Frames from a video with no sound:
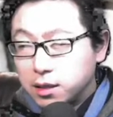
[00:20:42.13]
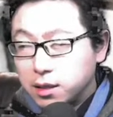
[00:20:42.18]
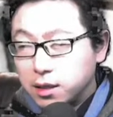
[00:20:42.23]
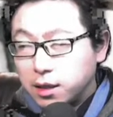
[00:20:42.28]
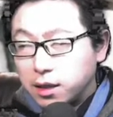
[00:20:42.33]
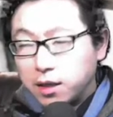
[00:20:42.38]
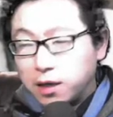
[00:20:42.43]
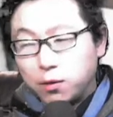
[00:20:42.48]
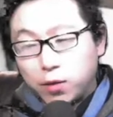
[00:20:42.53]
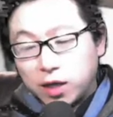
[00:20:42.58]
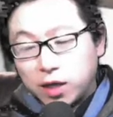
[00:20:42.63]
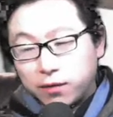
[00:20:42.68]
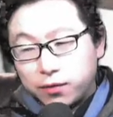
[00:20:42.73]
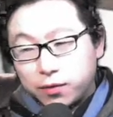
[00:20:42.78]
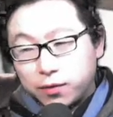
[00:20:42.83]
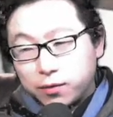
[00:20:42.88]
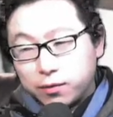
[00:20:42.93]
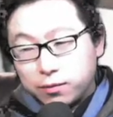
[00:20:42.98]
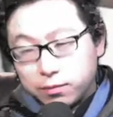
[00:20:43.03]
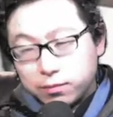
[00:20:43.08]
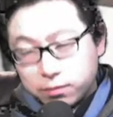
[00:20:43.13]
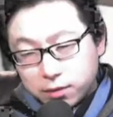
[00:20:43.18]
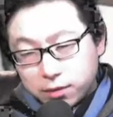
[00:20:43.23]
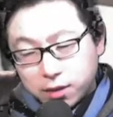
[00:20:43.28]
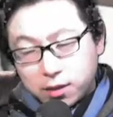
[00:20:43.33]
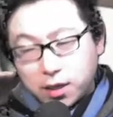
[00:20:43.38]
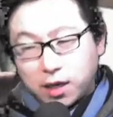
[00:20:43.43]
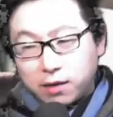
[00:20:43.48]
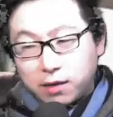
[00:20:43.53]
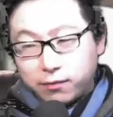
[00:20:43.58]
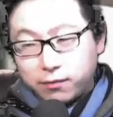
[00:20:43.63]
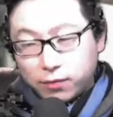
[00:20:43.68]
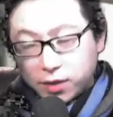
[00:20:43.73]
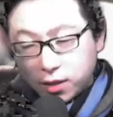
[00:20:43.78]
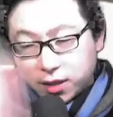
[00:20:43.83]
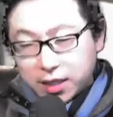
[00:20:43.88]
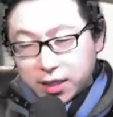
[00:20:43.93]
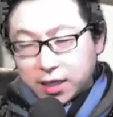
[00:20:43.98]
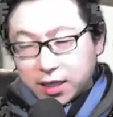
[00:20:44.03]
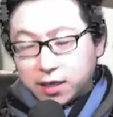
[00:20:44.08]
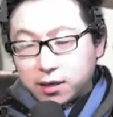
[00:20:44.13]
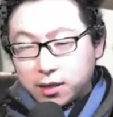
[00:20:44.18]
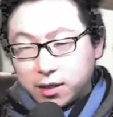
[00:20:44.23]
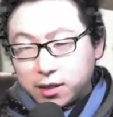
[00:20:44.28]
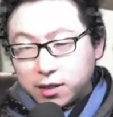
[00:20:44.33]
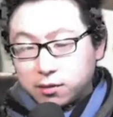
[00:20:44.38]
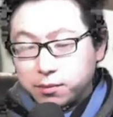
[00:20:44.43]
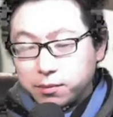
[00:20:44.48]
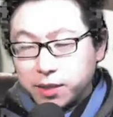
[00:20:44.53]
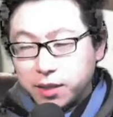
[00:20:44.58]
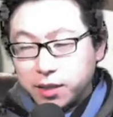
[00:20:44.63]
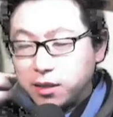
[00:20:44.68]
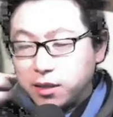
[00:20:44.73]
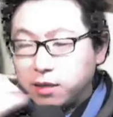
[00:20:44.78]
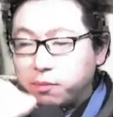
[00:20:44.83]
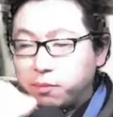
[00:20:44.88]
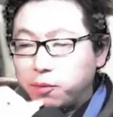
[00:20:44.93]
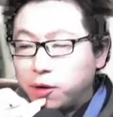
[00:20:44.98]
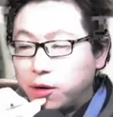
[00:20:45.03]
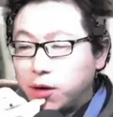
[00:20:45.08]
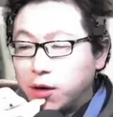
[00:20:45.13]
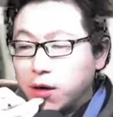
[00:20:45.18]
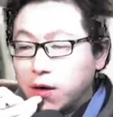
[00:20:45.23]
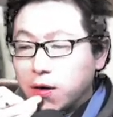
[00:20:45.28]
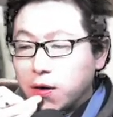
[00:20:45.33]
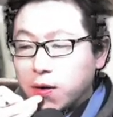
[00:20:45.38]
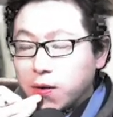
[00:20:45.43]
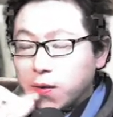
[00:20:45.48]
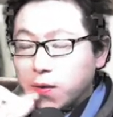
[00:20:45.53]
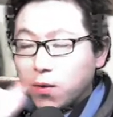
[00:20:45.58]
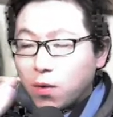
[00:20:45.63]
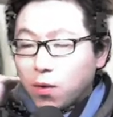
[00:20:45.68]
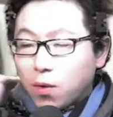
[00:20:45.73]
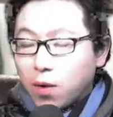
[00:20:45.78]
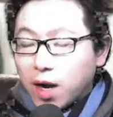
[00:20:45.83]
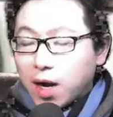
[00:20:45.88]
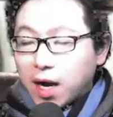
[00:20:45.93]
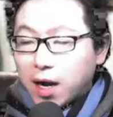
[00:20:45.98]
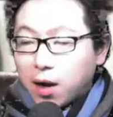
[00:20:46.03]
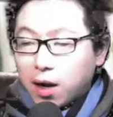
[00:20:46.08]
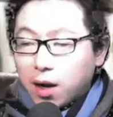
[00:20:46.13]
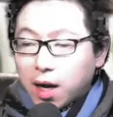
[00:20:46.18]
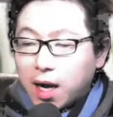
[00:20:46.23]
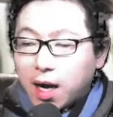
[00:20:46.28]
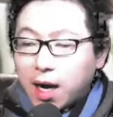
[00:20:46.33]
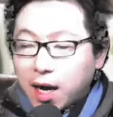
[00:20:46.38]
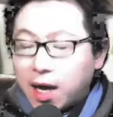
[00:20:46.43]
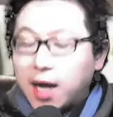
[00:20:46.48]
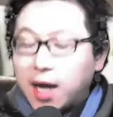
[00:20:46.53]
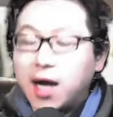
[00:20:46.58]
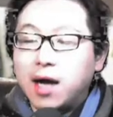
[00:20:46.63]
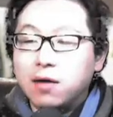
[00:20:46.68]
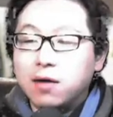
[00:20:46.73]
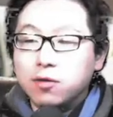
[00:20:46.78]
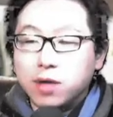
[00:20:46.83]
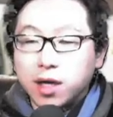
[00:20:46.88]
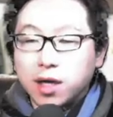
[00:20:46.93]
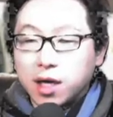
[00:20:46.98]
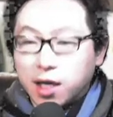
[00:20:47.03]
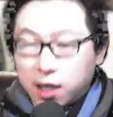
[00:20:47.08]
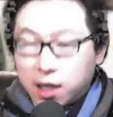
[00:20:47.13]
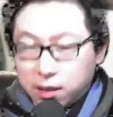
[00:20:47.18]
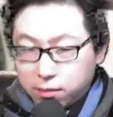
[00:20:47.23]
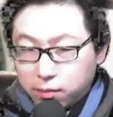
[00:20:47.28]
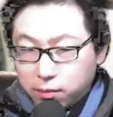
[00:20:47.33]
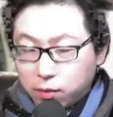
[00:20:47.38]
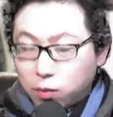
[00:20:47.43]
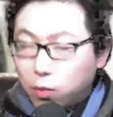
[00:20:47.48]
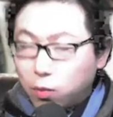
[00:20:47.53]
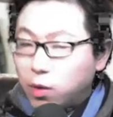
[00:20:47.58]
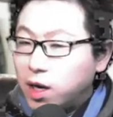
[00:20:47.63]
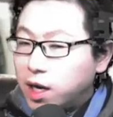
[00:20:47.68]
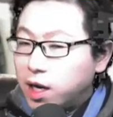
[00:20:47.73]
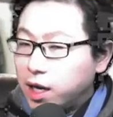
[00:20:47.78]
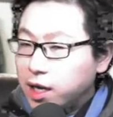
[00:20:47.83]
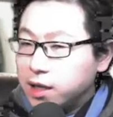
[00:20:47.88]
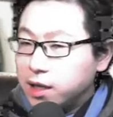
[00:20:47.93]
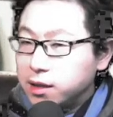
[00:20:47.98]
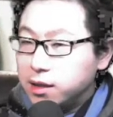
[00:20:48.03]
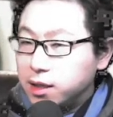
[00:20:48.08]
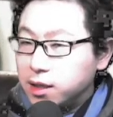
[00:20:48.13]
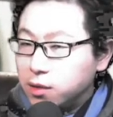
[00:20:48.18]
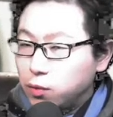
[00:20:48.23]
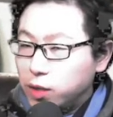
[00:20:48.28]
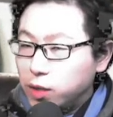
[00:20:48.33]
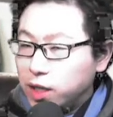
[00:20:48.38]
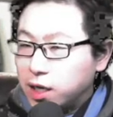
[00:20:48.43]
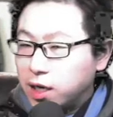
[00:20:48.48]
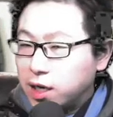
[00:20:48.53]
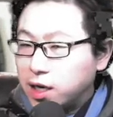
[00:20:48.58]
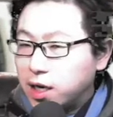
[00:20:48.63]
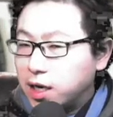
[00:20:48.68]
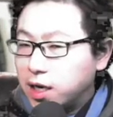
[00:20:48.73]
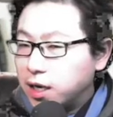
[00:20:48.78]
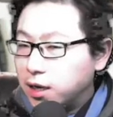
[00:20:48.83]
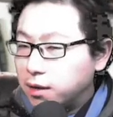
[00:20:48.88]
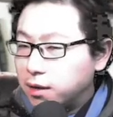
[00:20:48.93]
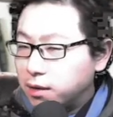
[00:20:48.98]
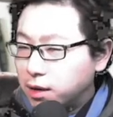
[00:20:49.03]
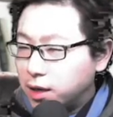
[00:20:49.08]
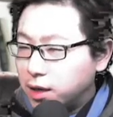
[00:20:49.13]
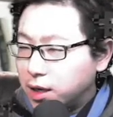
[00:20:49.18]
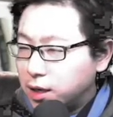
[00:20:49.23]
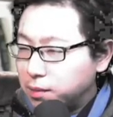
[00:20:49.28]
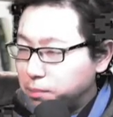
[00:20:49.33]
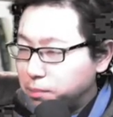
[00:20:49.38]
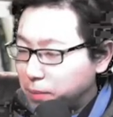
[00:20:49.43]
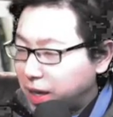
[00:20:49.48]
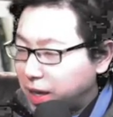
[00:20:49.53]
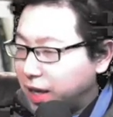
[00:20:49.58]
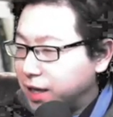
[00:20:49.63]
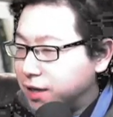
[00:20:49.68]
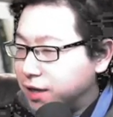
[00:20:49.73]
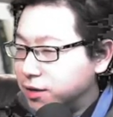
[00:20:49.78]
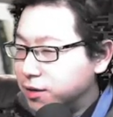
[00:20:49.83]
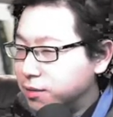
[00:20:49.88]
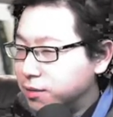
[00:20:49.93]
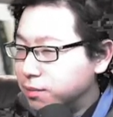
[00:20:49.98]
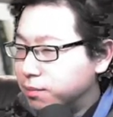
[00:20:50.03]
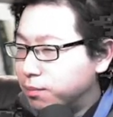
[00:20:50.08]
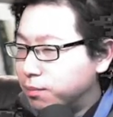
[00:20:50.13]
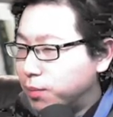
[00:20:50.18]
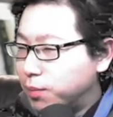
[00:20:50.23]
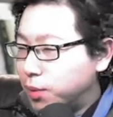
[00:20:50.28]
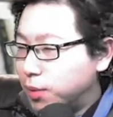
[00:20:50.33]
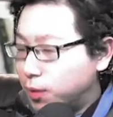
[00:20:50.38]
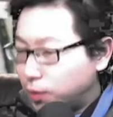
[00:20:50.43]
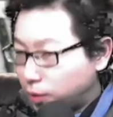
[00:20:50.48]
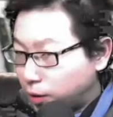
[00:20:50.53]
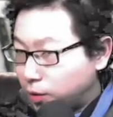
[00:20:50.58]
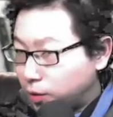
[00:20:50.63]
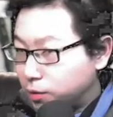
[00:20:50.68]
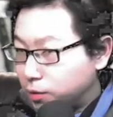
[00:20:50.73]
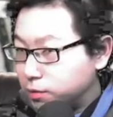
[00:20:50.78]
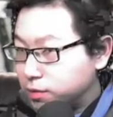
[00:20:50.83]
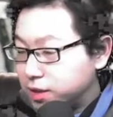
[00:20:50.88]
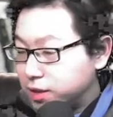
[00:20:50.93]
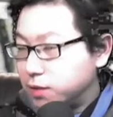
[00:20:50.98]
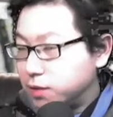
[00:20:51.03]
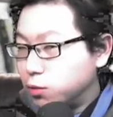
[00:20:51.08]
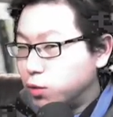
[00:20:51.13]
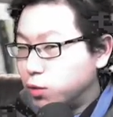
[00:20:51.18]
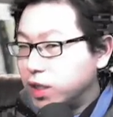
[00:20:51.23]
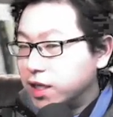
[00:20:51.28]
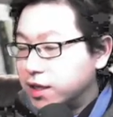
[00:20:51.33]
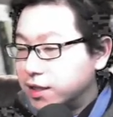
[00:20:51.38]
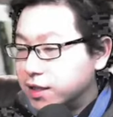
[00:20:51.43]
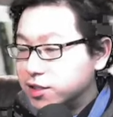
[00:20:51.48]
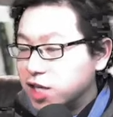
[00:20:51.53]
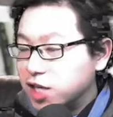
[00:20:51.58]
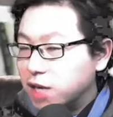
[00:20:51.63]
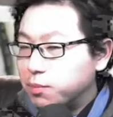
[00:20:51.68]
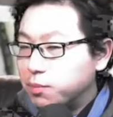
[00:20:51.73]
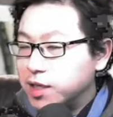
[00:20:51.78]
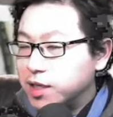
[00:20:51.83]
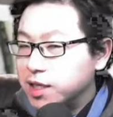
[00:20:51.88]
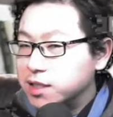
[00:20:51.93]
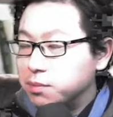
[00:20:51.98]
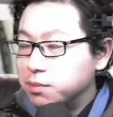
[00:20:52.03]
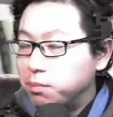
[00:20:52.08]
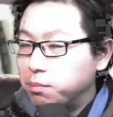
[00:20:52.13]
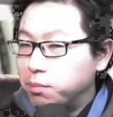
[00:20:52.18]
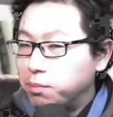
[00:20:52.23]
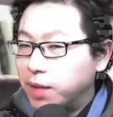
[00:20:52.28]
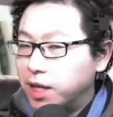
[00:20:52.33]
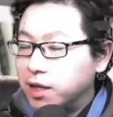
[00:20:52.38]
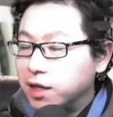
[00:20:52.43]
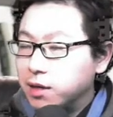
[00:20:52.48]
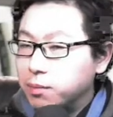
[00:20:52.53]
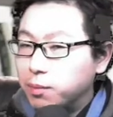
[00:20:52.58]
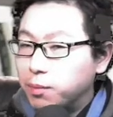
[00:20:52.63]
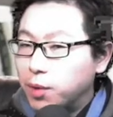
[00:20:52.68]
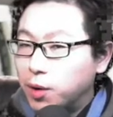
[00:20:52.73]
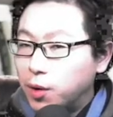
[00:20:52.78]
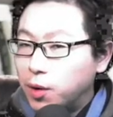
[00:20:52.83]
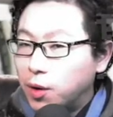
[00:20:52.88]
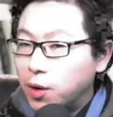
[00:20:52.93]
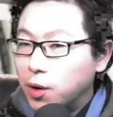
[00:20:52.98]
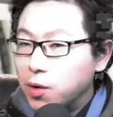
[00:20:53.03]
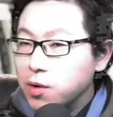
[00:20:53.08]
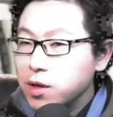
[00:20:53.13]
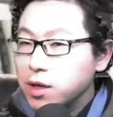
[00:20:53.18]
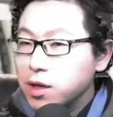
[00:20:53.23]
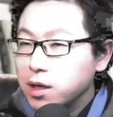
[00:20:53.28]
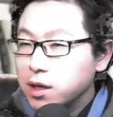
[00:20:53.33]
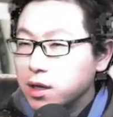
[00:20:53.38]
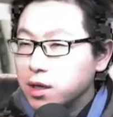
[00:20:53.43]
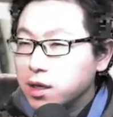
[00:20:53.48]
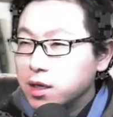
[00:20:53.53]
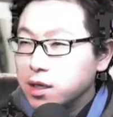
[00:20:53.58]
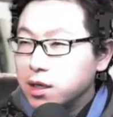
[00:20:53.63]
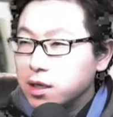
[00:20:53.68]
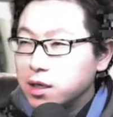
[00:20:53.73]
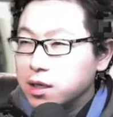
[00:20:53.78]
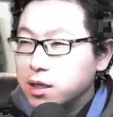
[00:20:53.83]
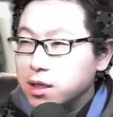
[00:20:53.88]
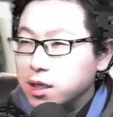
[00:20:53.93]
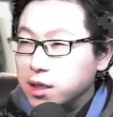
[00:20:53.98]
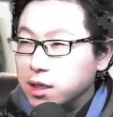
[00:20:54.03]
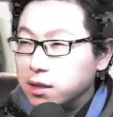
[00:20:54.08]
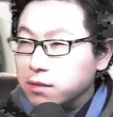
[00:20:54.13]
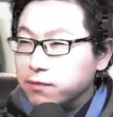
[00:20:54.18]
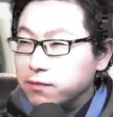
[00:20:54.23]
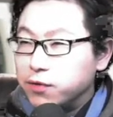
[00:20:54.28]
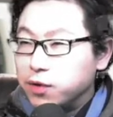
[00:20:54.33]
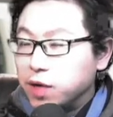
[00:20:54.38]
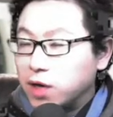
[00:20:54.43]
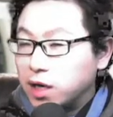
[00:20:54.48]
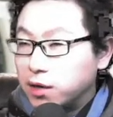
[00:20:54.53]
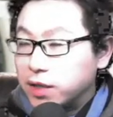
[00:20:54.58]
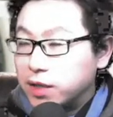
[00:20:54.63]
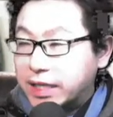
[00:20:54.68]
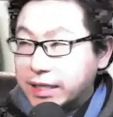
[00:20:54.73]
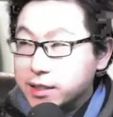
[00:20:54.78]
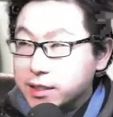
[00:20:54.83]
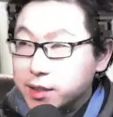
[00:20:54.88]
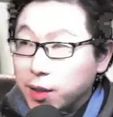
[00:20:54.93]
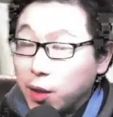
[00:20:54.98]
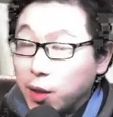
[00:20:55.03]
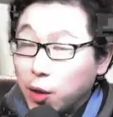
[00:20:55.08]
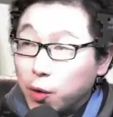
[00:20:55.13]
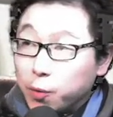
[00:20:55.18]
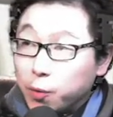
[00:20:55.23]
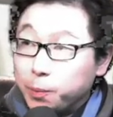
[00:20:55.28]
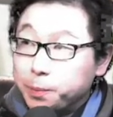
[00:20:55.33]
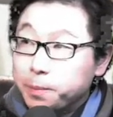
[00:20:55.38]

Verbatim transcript: then we have to kind of dig a little bit deeper. How come? Why did we make Boro? Did we, the Japanese, make Boro in a few hundred years ago?